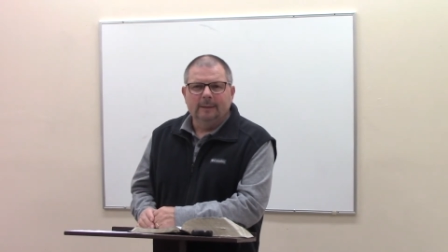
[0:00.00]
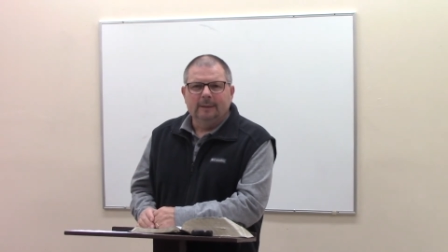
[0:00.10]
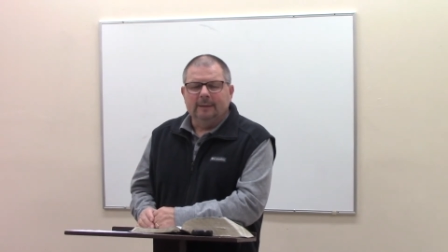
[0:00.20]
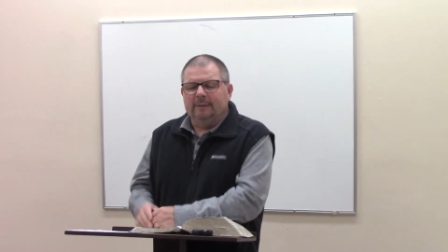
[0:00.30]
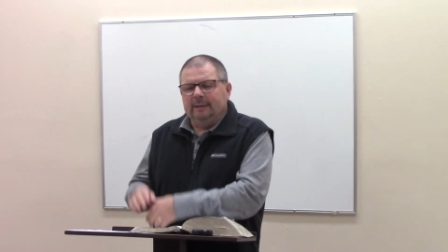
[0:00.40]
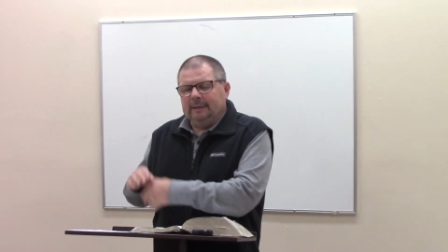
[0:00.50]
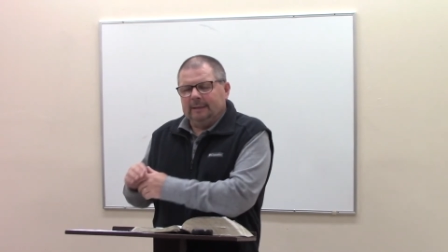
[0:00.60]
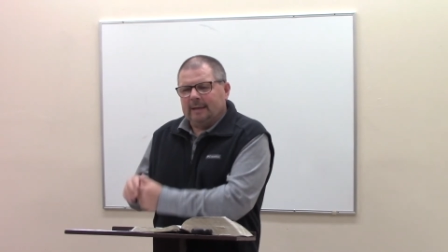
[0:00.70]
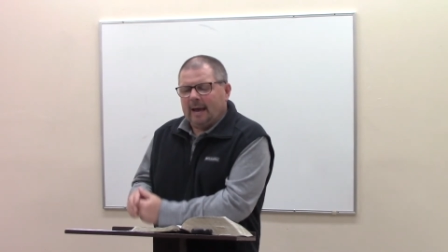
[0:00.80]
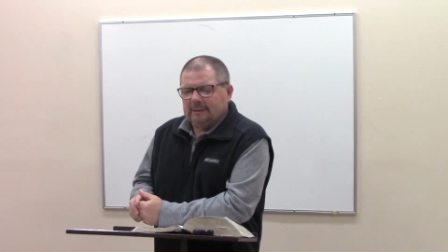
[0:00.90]
Now, they
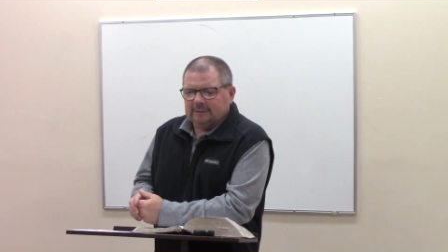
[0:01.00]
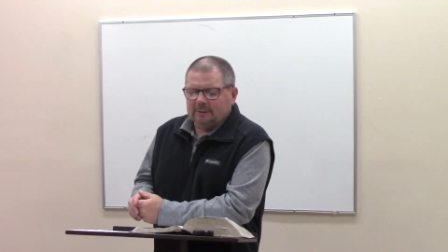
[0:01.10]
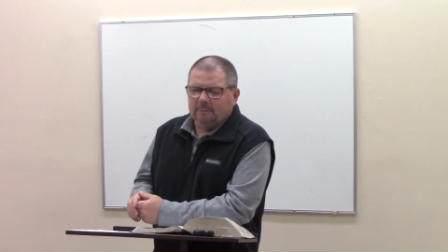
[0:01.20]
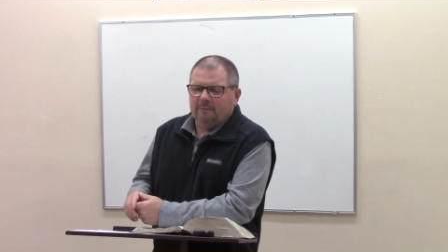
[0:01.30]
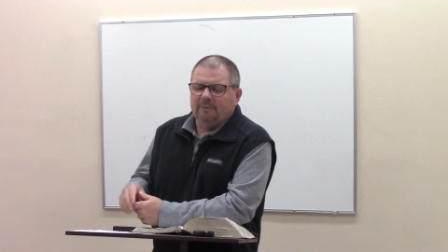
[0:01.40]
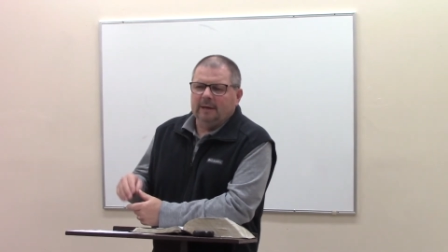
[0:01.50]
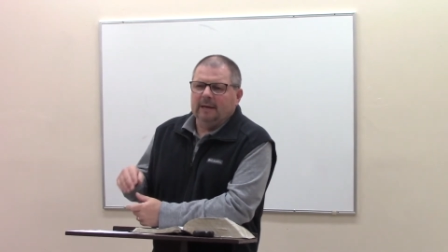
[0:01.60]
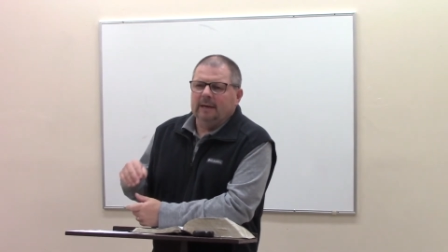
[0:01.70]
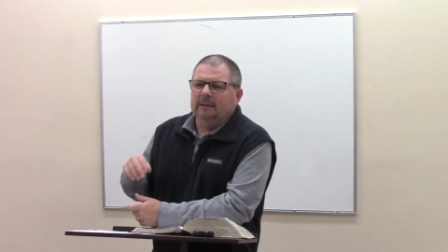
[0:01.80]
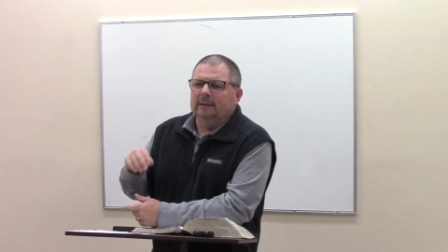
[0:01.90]
didn't ask them if they
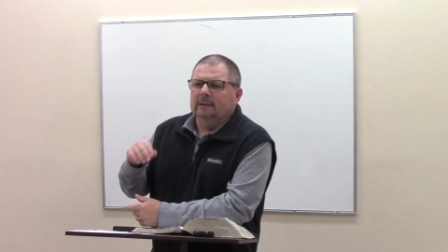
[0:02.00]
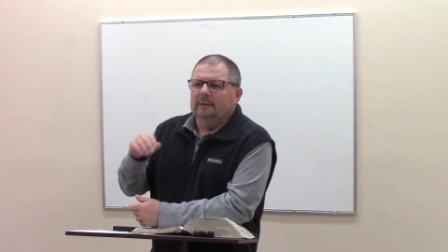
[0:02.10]
had